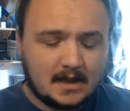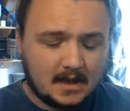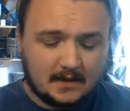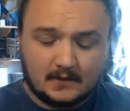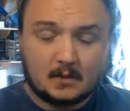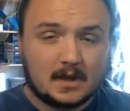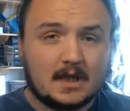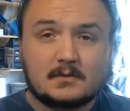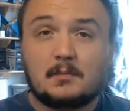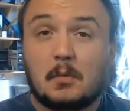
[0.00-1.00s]
If you want to help
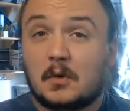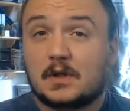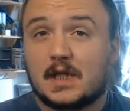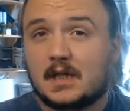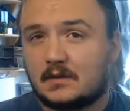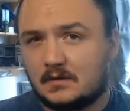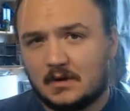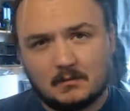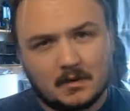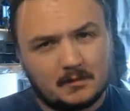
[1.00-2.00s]
support the channel,
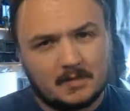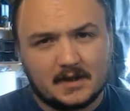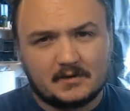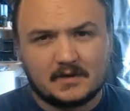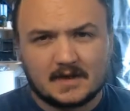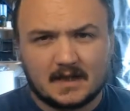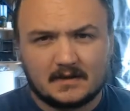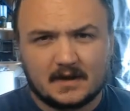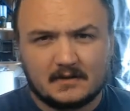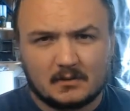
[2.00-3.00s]
my Patreon's down
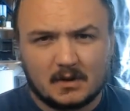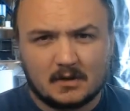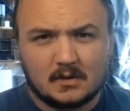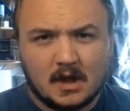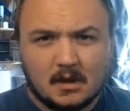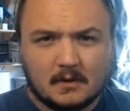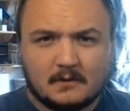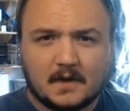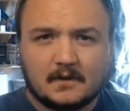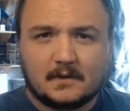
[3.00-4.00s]
there as well, but
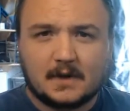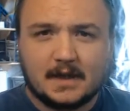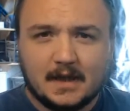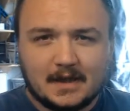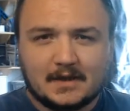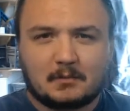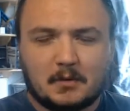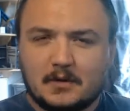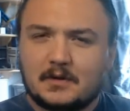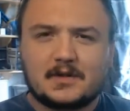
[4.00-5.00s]
feel free to
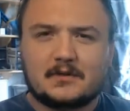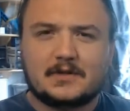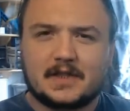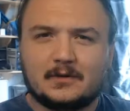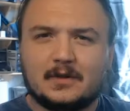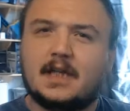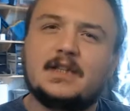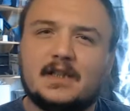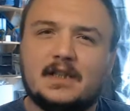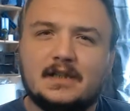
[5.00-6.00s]
peruse those at your leisure.